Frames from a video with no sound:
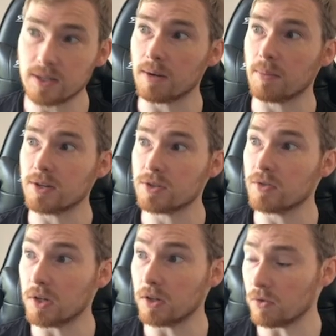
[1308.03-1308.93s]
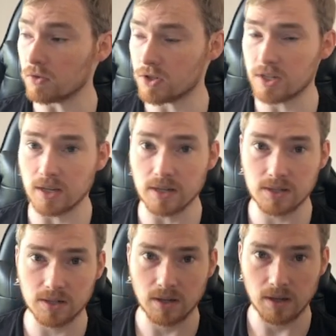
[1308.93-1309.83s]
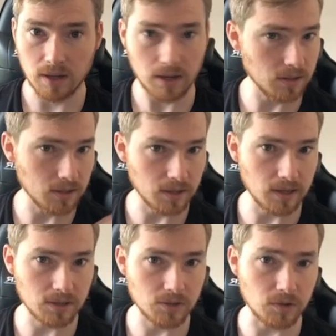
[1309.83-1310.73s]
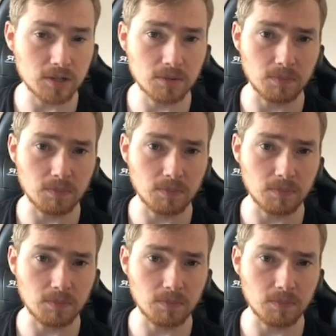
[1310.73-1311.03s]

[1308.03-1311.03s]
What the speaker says: database, so it could go and see it, it could connect to it,